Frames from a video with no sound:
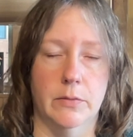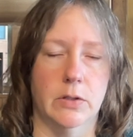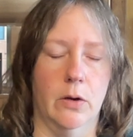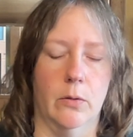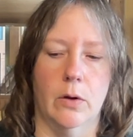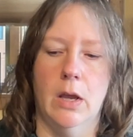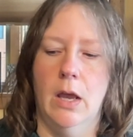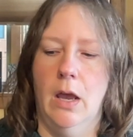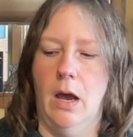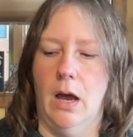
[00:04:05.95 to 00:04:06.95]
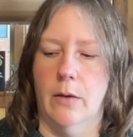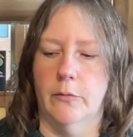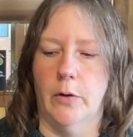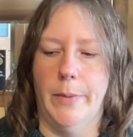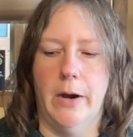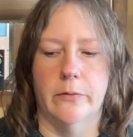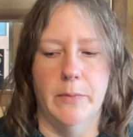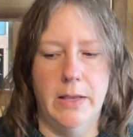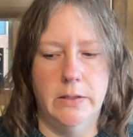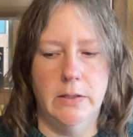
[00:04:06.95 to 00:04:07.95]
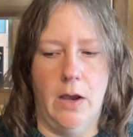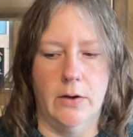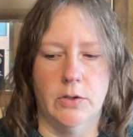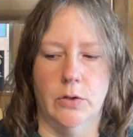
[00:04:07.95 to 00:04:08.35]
So um, for a pair of men's socks,